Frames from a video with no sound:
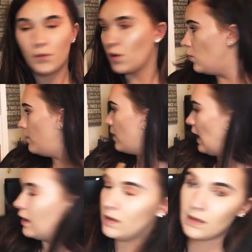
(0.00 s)
Pro
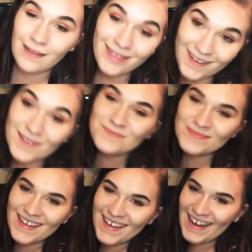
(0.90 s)
palette. I think
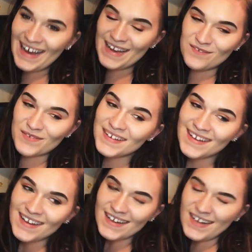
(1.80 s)
I have
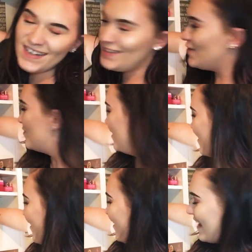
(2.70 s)
a new
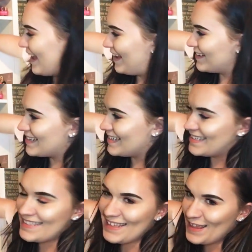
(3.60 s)
one on hand, because
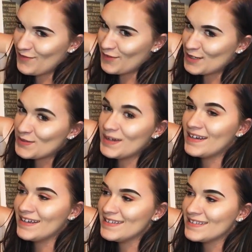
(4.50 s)
the first one
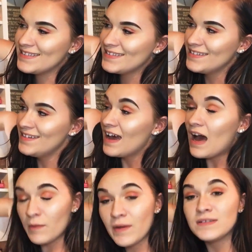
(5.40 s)
is,
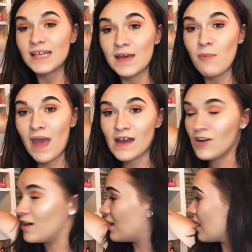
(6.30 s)
I'm about to hit pan
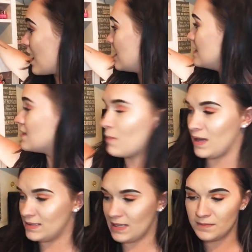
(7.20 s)
on it, and it's
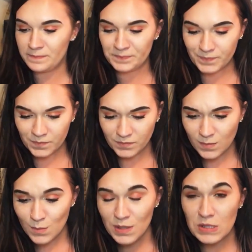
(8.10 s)
amazing.
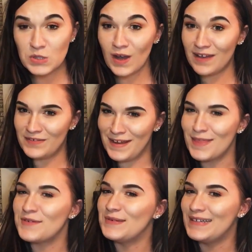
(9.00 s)
So I have
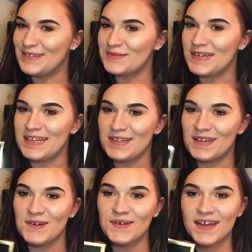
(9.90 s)
another one ready to
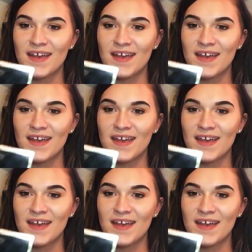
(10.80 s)
go.